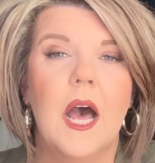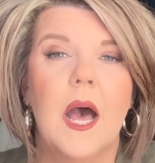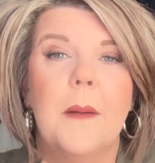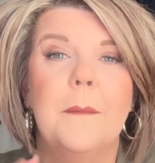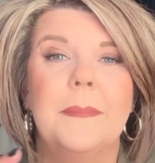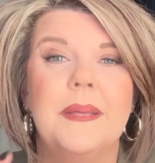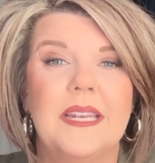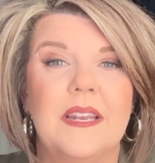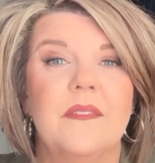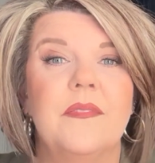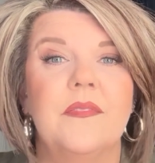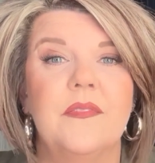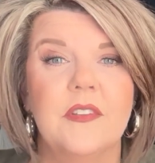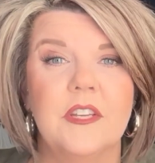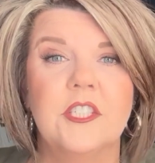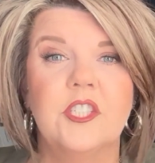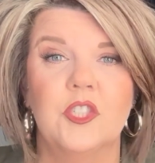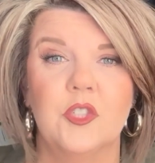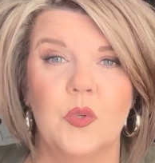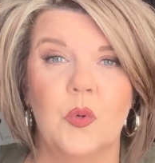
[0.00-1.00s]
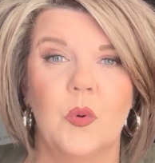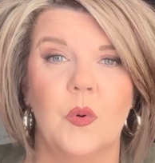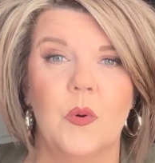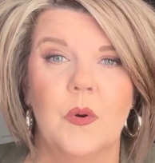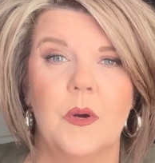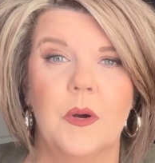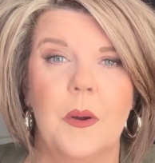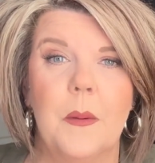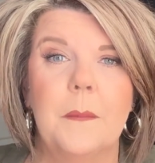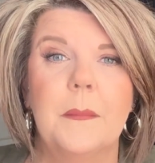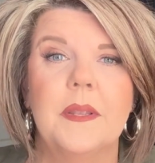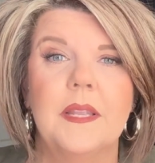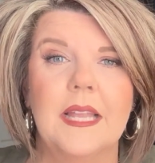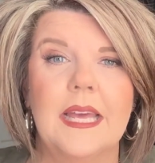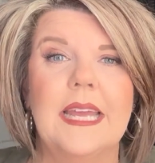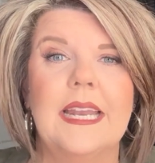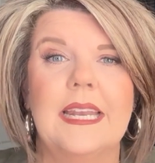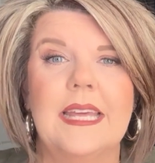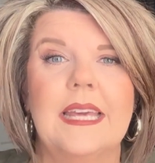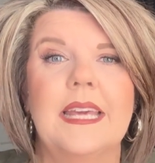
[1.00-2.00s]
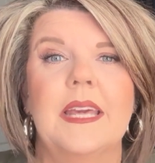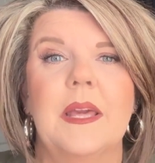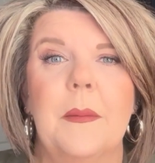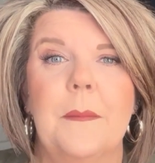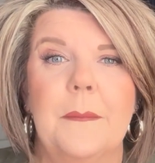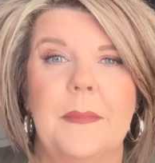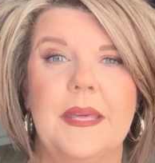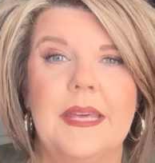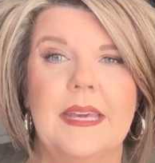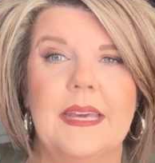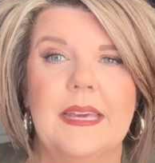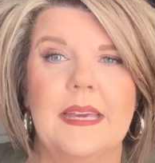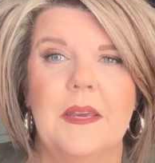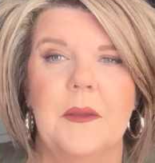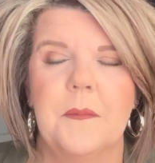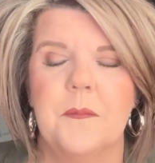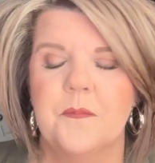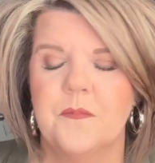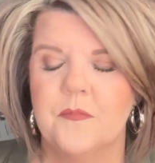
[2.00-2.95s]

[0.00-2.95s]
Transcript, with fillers: beneficial planning can be.